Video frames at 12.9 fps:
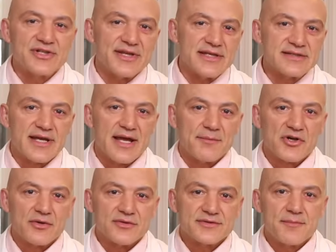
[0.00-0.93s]
to these
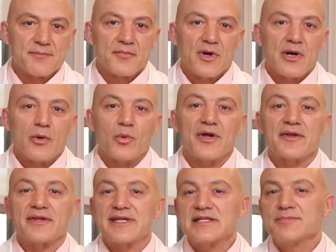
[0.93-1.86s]
chemicals? Well,
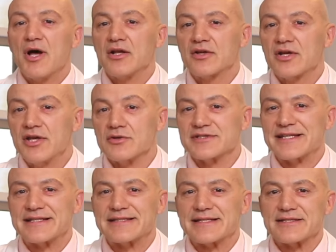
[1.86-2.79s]
these molecules
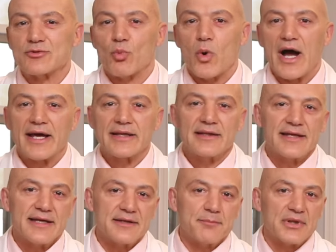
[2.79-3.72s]
exist
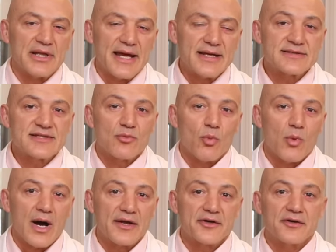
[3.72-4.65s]
widely in plants,
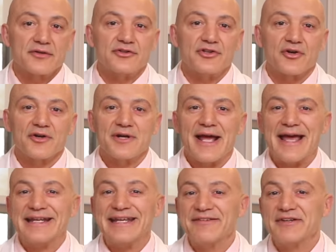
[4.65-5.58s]
water, dirt,
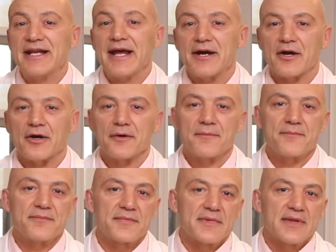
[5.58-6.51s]
and even air.
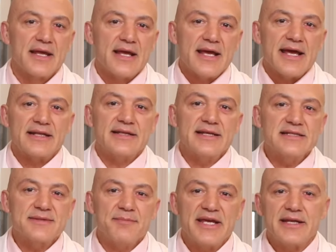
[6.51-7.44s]
In
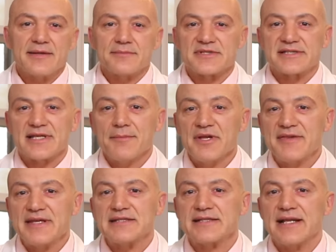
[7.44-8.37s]
these mediums, some of
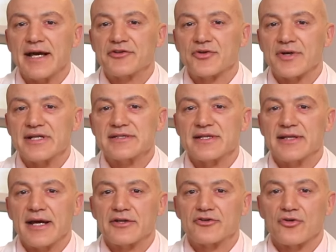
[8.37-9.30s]
these nitrates and
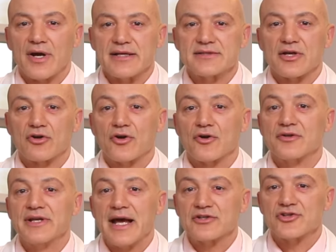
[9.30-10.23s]
nitrites occur
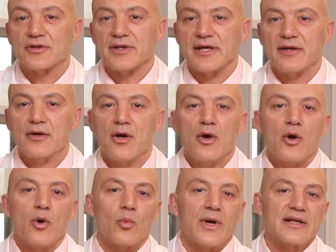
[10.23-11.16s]
naturally,
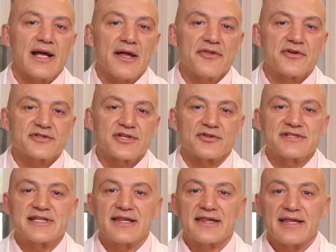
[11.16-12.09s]
while others are
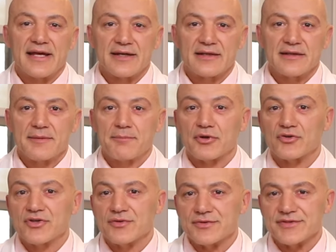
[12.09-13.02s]
synthetically
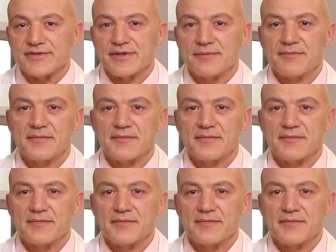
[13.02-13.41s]
produced.